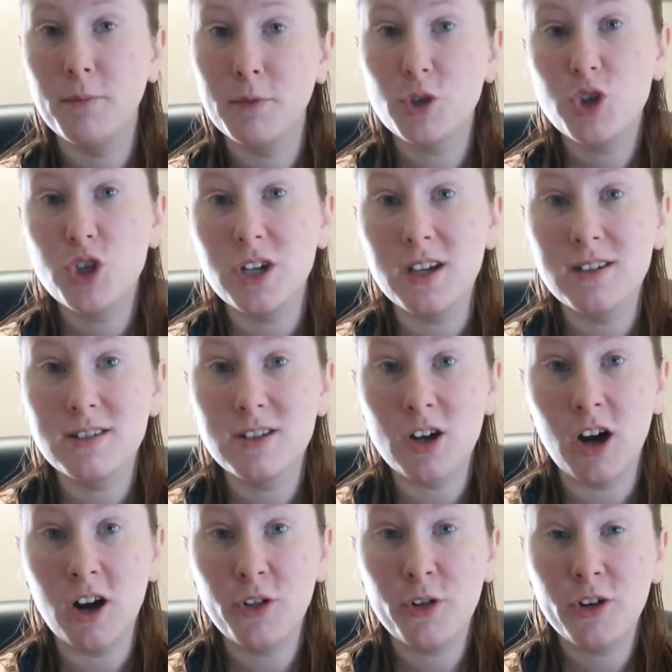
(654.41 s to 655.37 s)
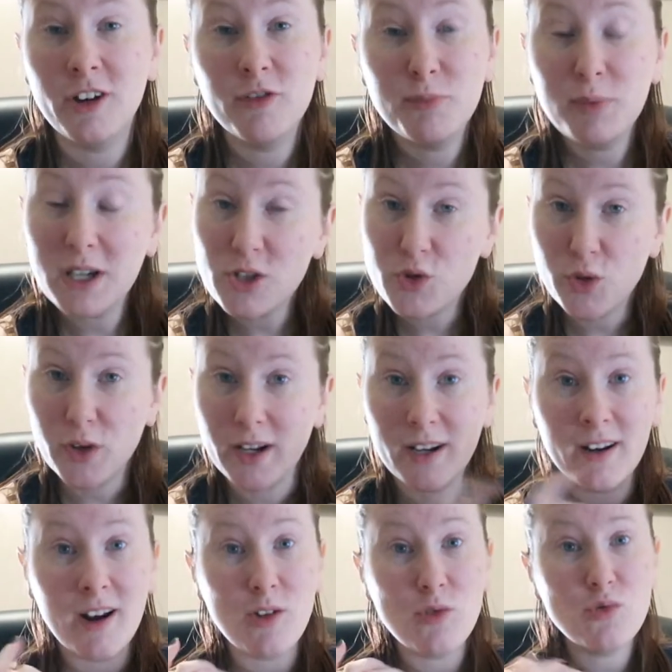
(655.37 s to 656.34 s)
She is the author of Beach
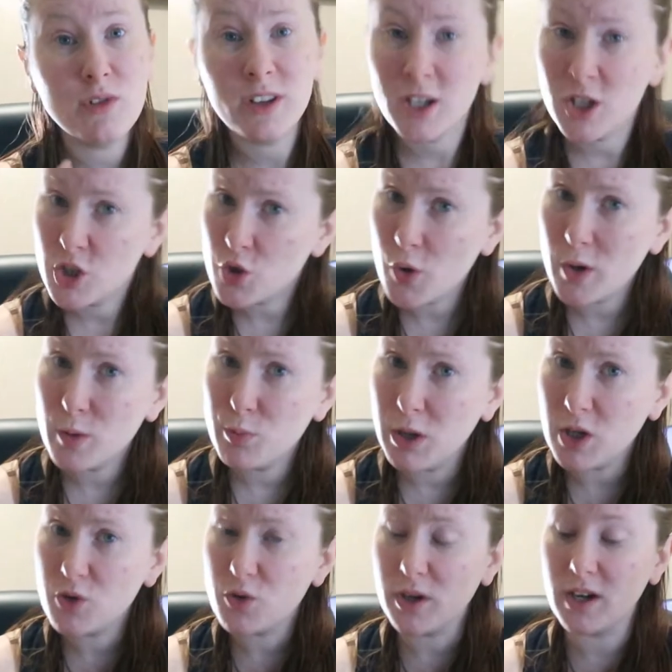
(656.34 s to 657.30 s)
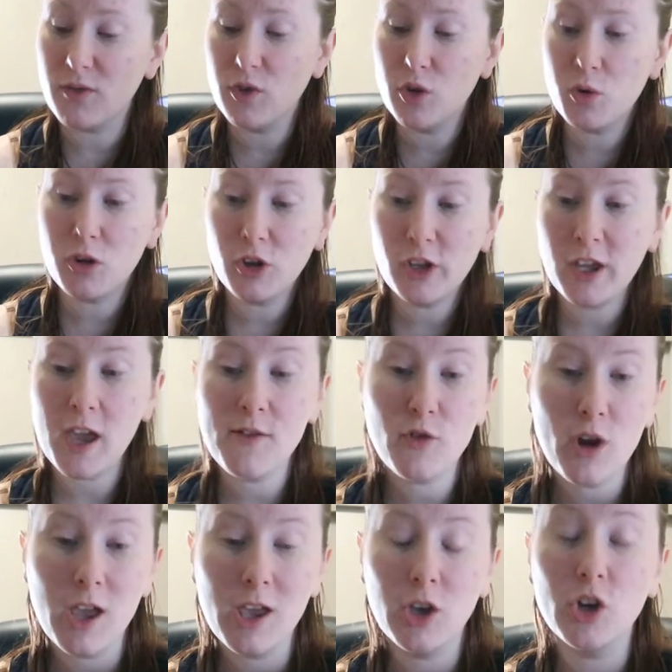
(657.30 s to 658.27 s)
Read, and I really enjoyed Beach Read. If you are looking
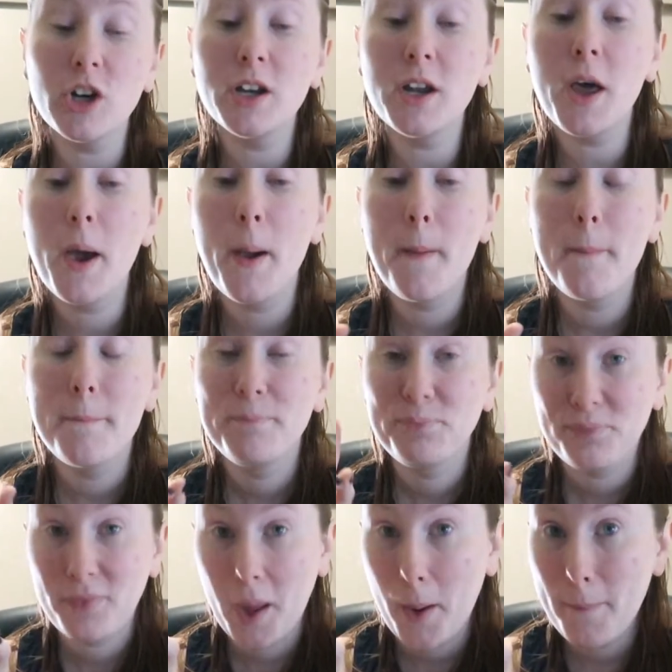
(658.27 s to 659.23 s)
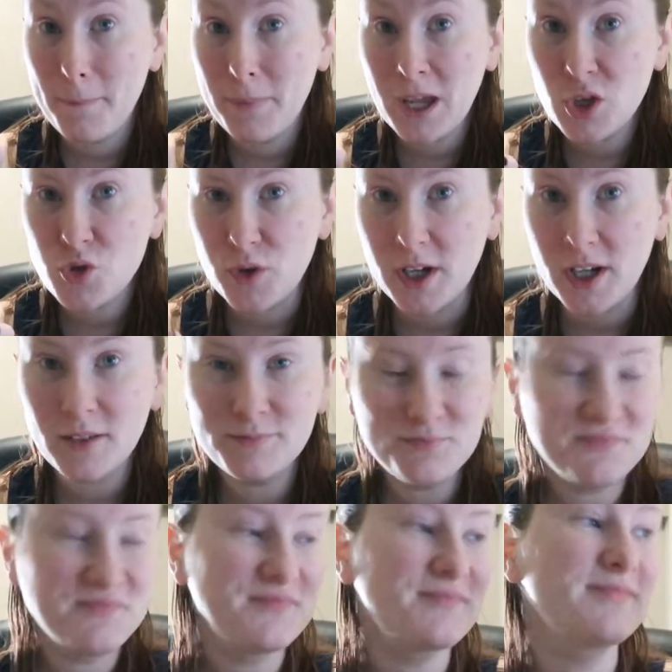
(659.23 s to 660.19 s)
for a good beach
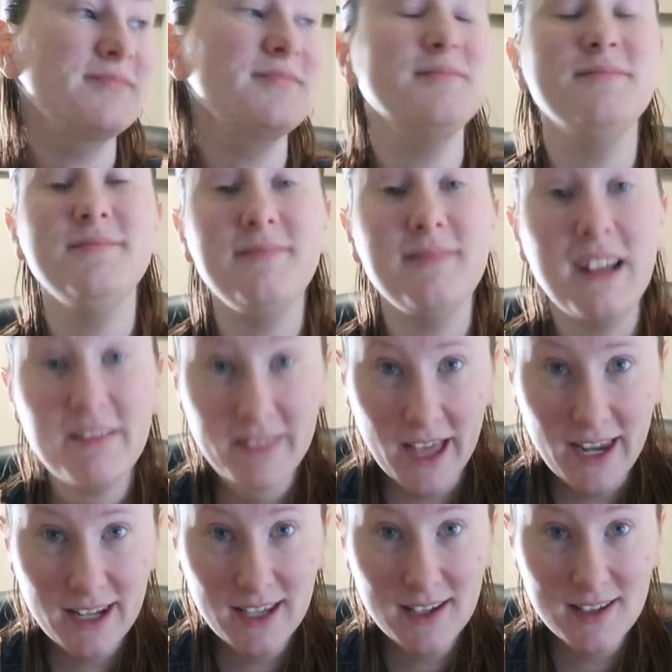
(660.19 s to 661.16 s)
read that